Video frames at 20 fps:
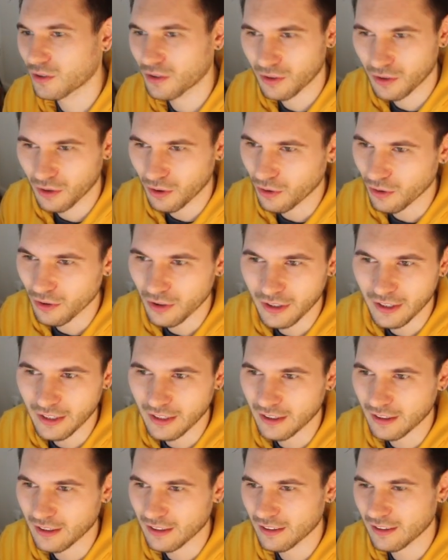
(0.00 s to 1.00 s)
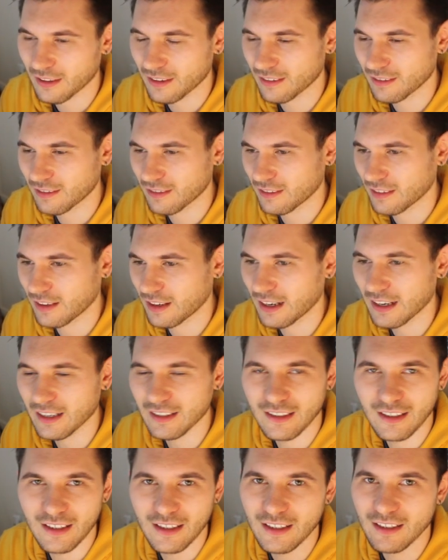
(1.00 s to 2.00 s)
calling
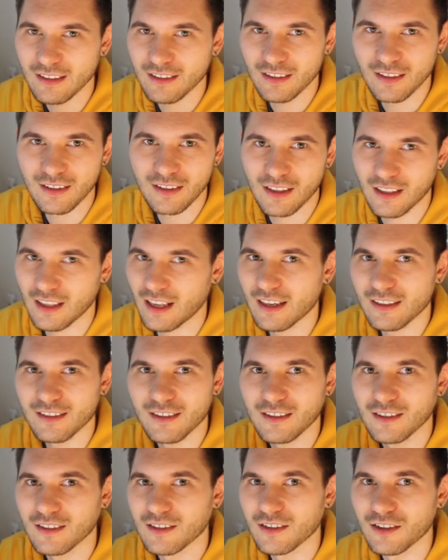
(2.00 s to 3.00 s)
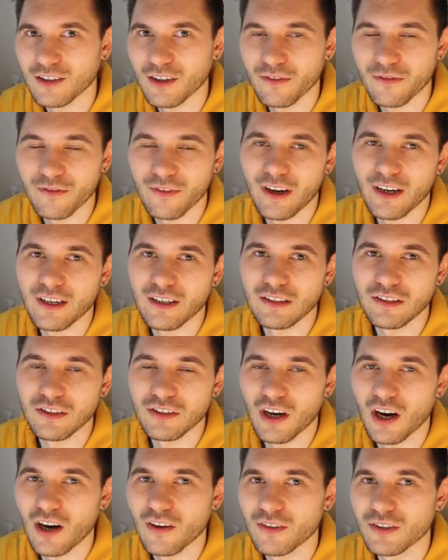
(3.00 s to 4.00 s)
IDs and classes and stuff via
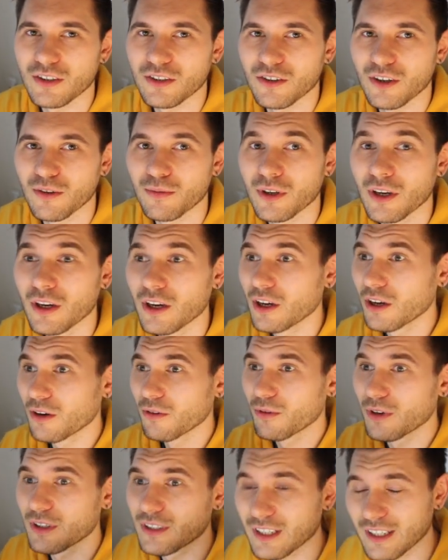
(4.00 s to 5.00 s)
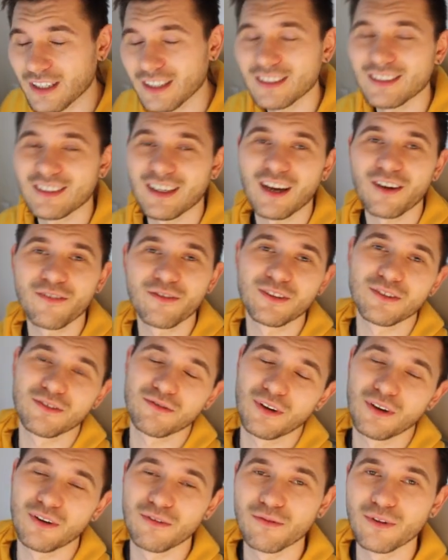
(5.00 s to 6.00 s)
JavaScript, which in itself is
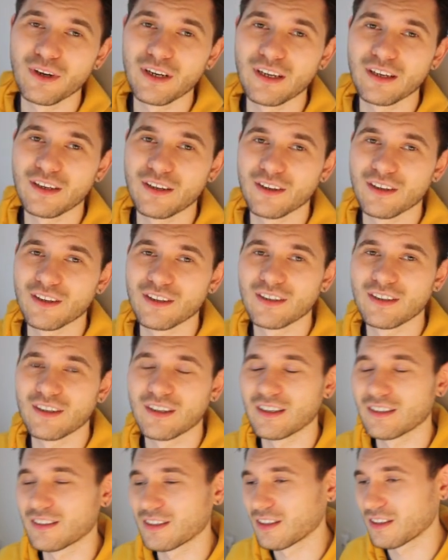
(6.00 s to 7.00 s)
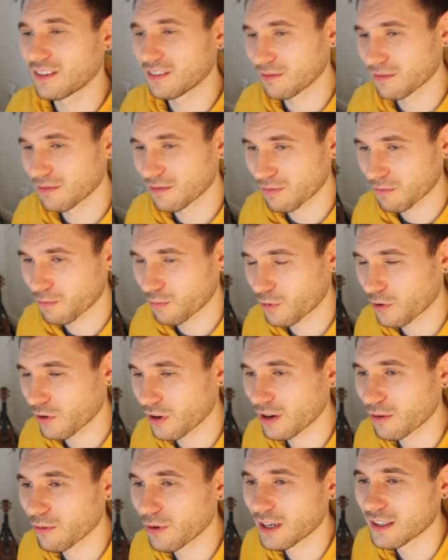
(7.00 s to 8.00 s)
really good. It's a
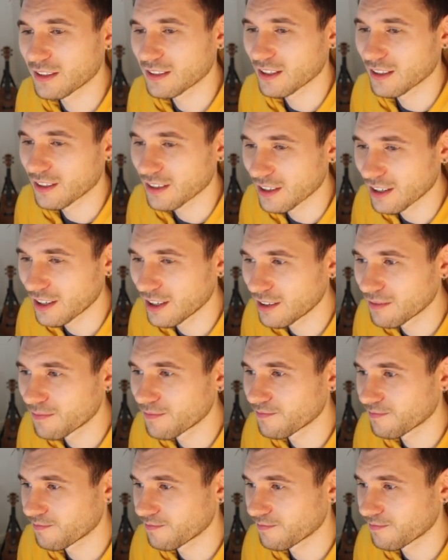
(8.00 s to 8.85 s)
great way to learn,